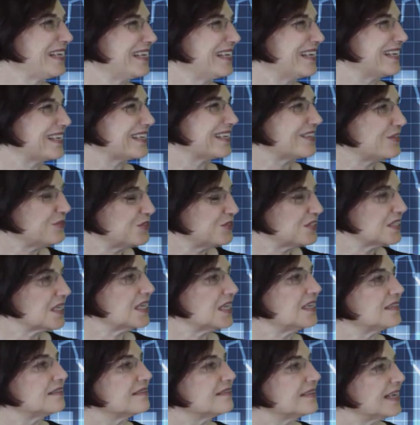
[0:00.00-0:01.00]
you
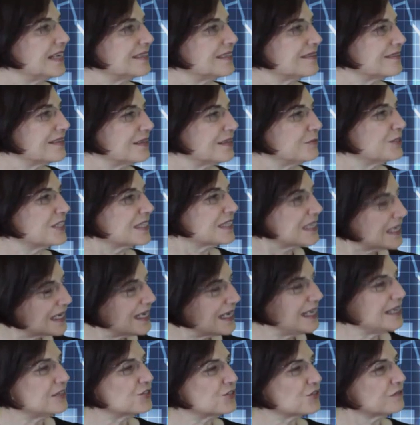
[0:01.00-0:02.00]
said that there was a
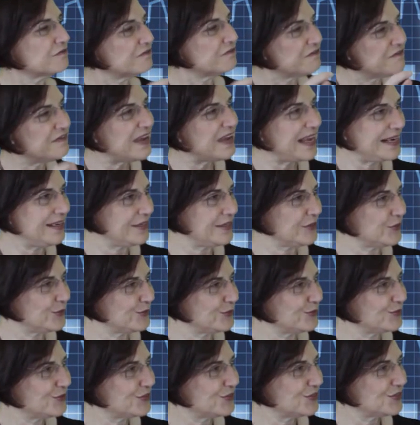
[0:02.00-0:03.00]
clash of
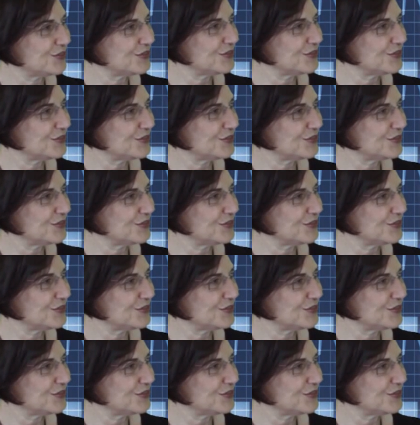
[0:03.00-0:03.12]
values.